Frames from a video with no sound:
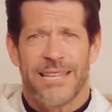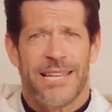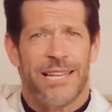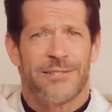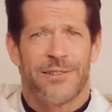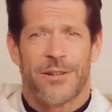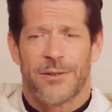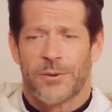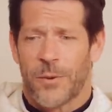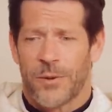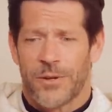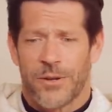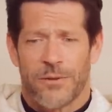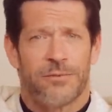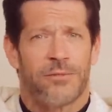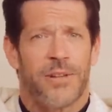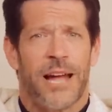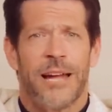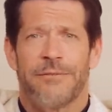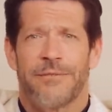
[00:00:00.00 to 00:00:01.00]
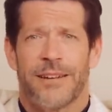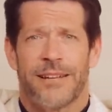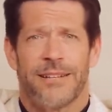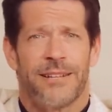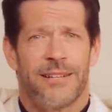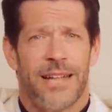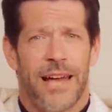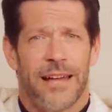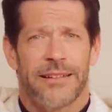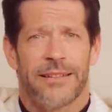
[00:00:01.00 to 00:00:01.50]
He is the Lord of life
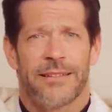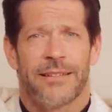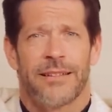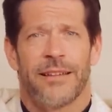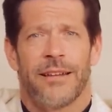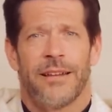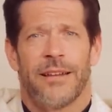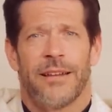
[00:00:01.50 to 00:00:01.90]
and death.